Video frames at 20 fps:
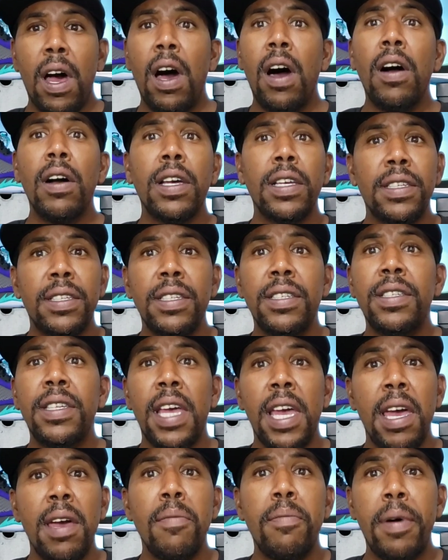August is
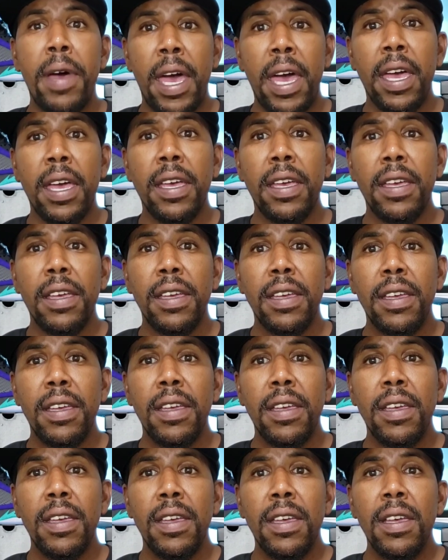jam-packed.
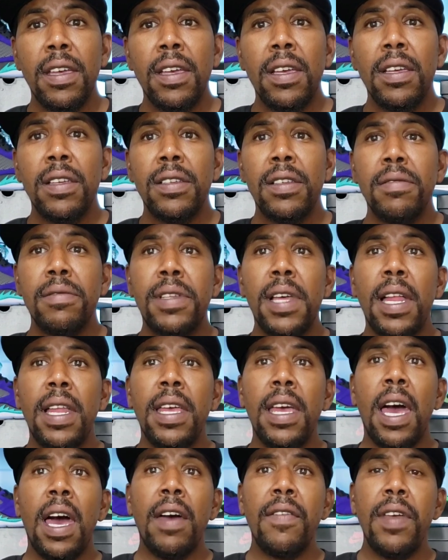So I'm
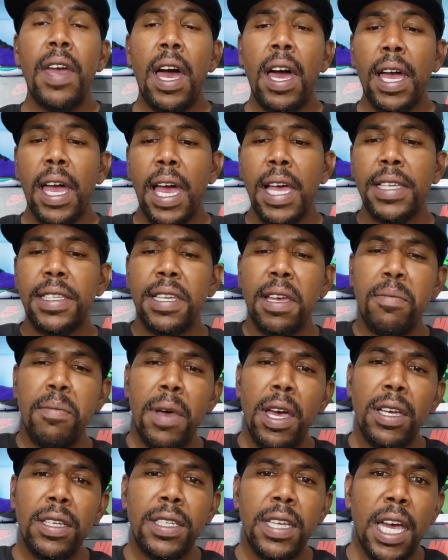telling y'all, if y'all got
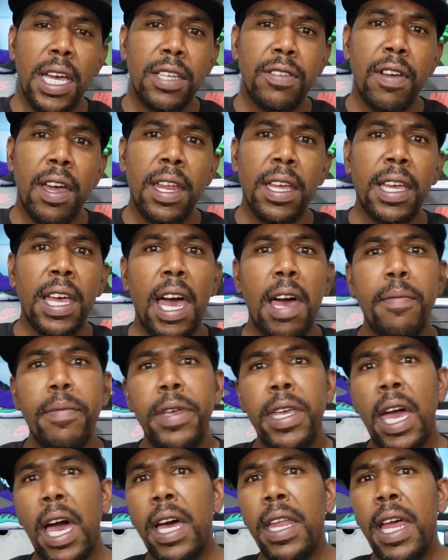something else y'all trying to
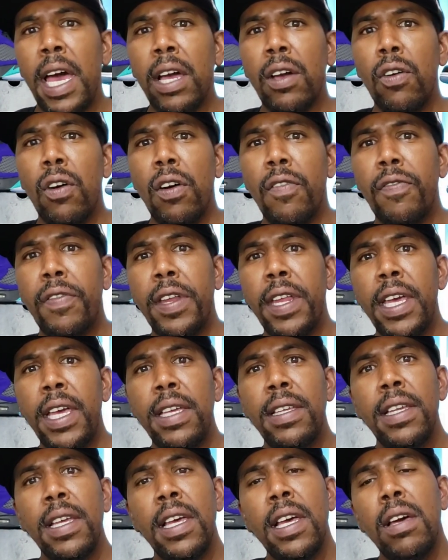cop and y'all not going for
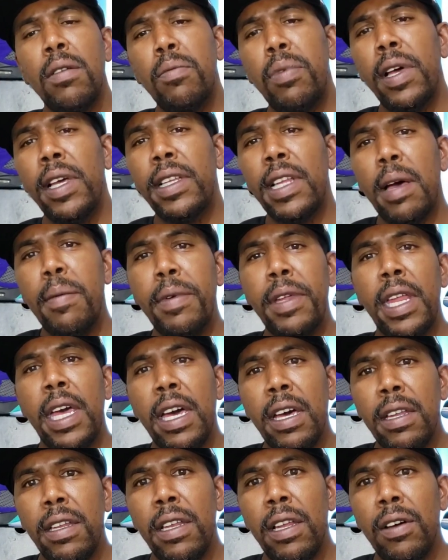these, please let me
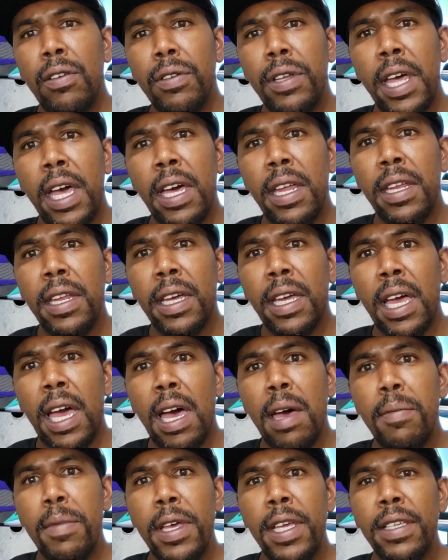know down in the
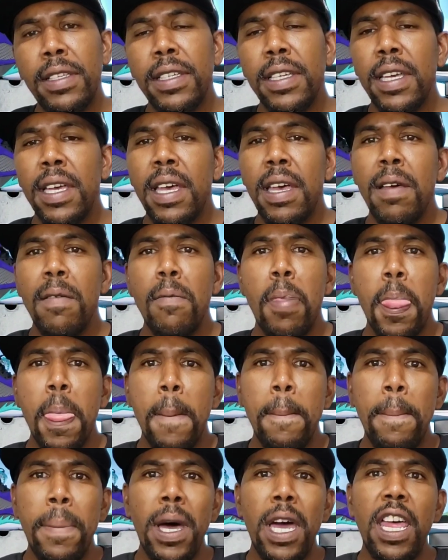comments.
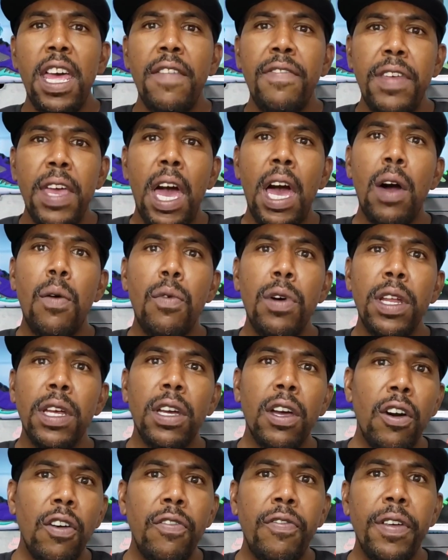But if y'all want
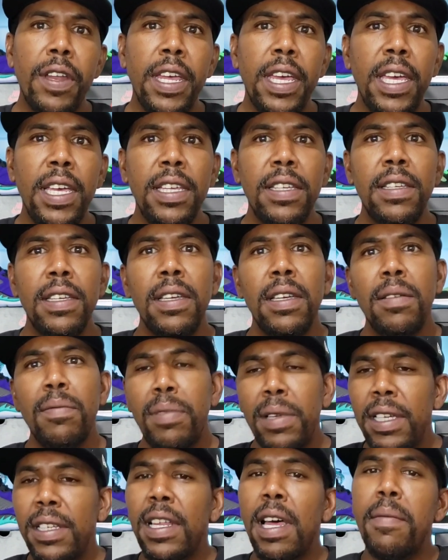to go for these,
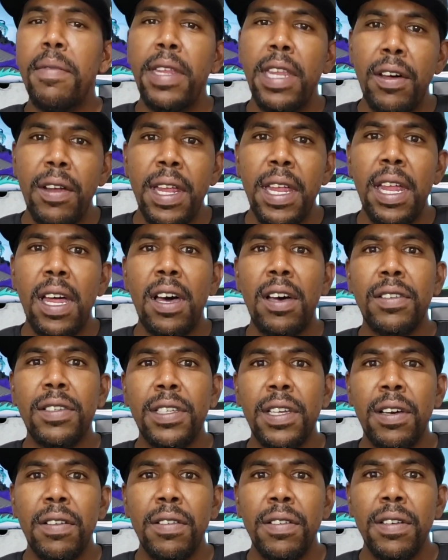please let me know that
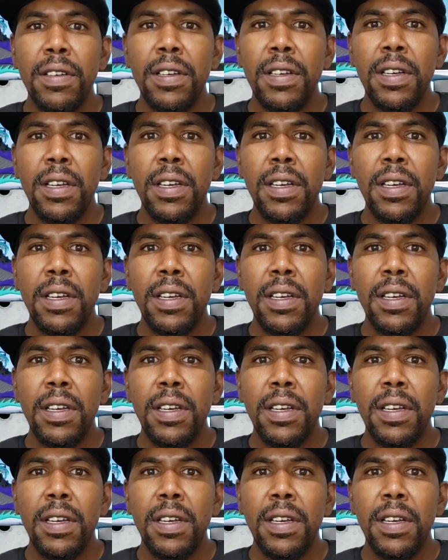also.